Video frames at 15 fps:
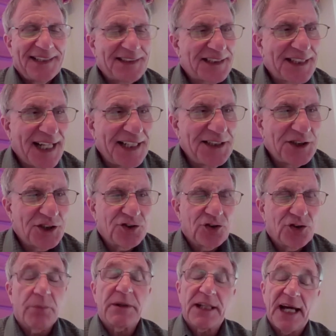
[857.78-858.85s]
It
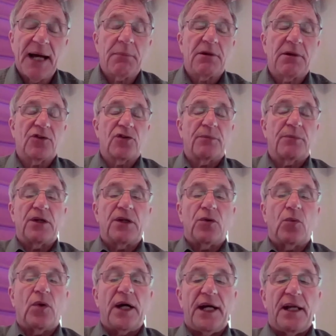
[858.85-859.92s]
changes your metabolism
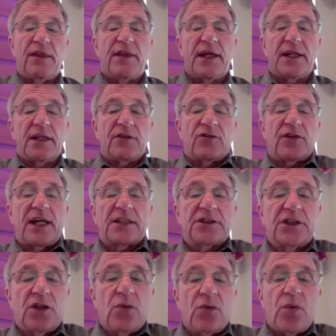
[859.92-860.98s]
in a way that it's
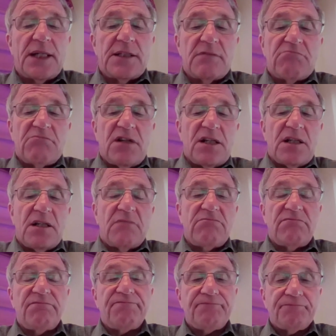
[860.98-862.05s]
actually quite,
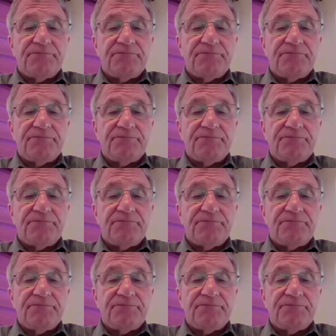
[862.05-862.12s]
that